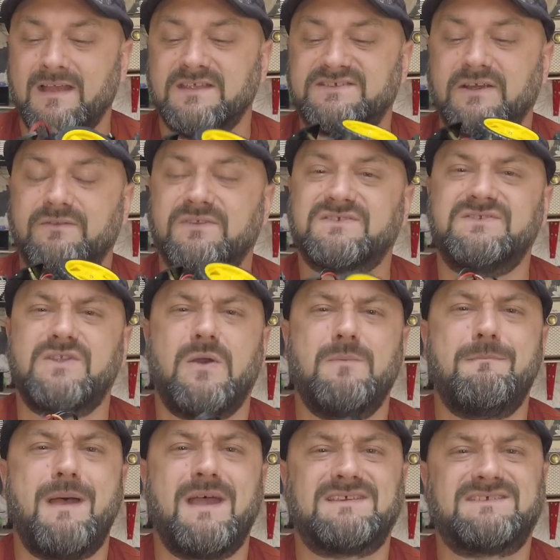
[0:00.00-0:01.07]
So there's no
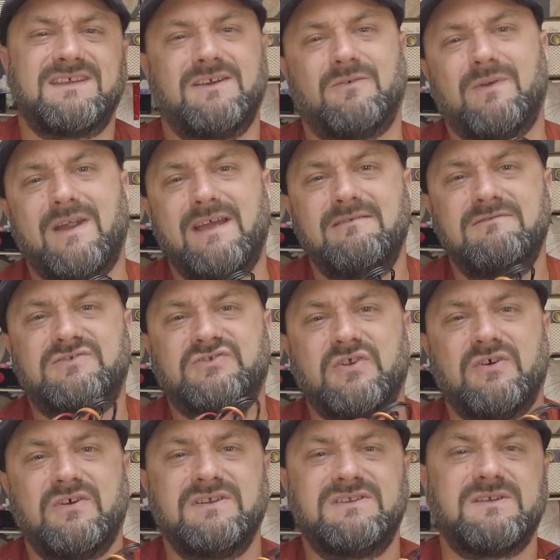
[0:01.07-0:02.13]
messing around
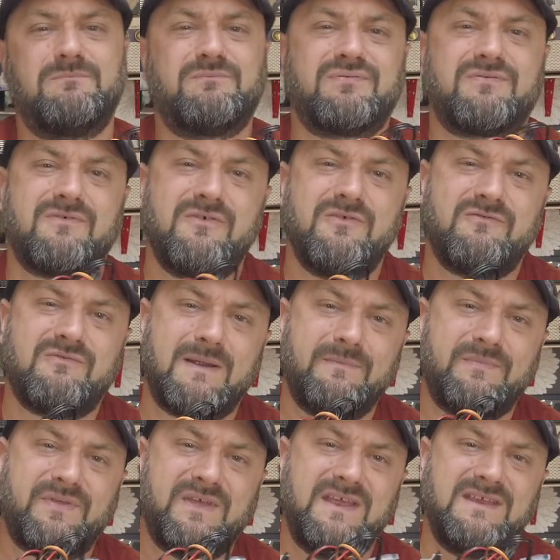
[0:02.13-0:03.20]
trying to
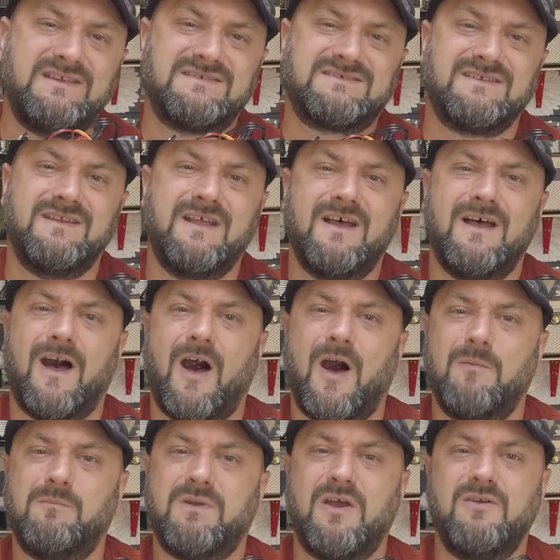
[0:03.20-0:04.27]
program things and
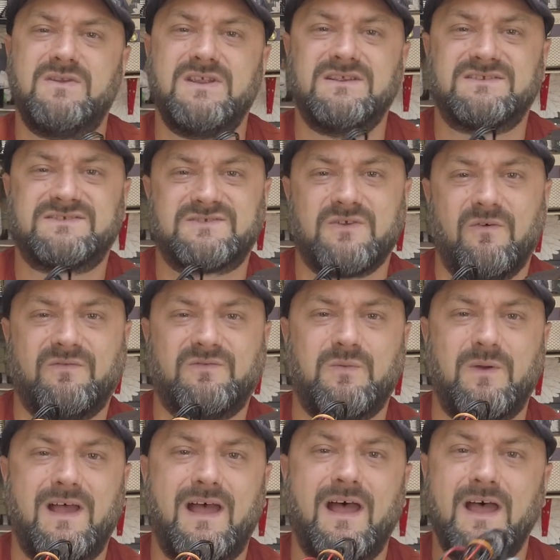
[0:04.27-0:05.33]
uploading
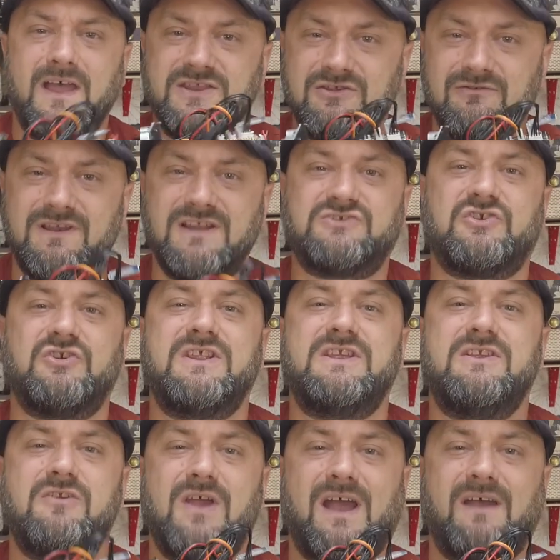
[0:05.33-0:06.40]
software. You literally
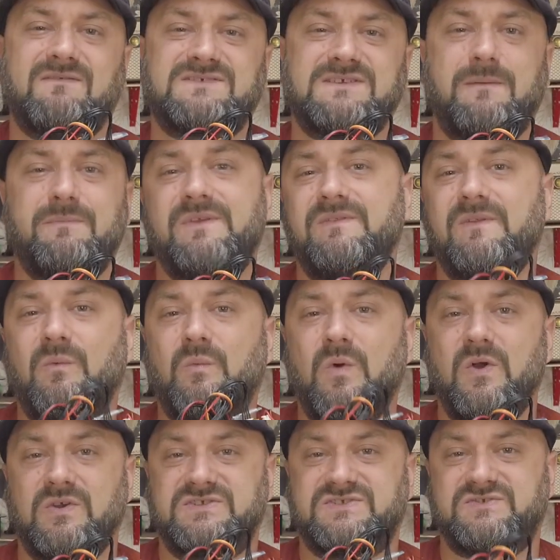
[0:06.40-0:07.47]
you have something that
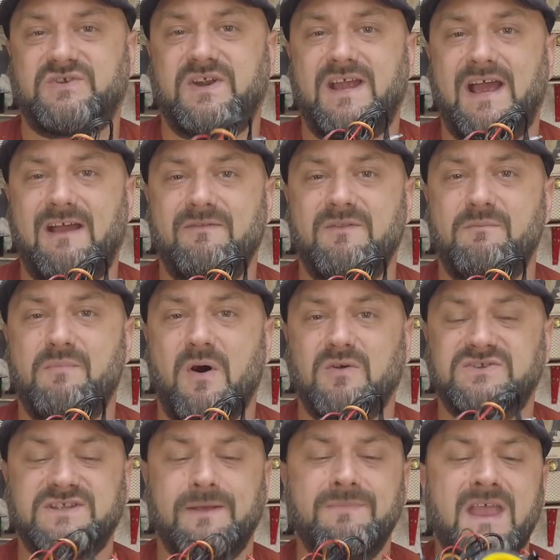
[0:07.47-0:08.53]
works straight out of the
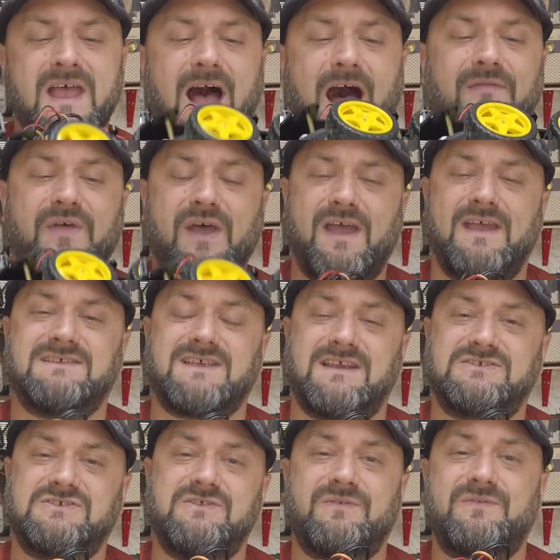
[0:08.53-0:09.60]
box. And that is
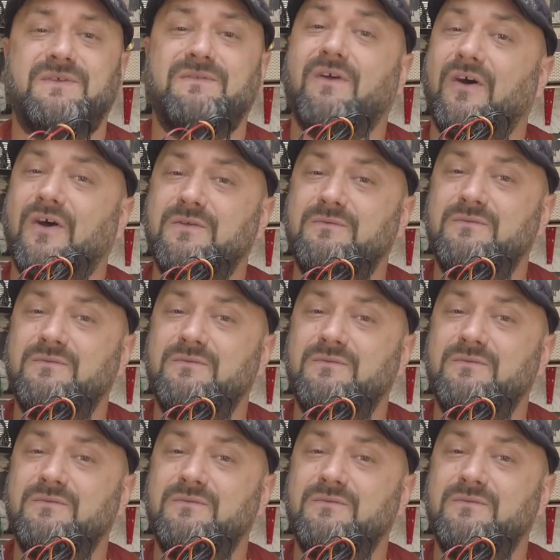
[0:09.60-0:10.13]
actually the thing that I